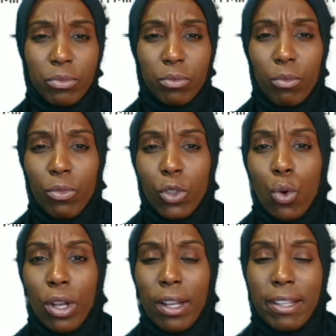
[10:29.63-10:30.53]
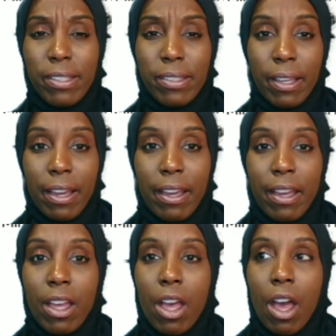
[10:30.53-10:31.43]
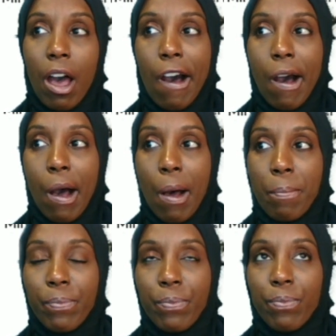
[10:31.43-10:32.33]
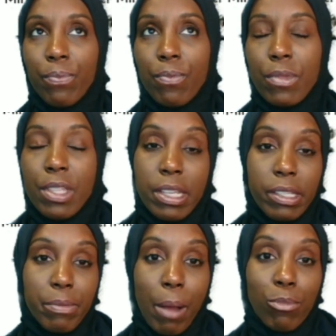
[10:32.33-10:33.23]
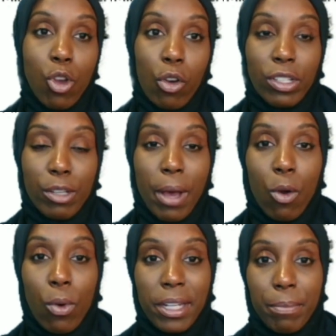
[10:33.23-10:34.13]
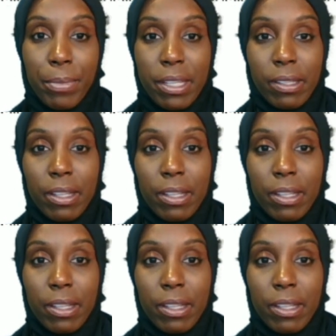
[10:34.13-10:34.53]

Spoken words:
or let's say this. I'm talking to my women in business.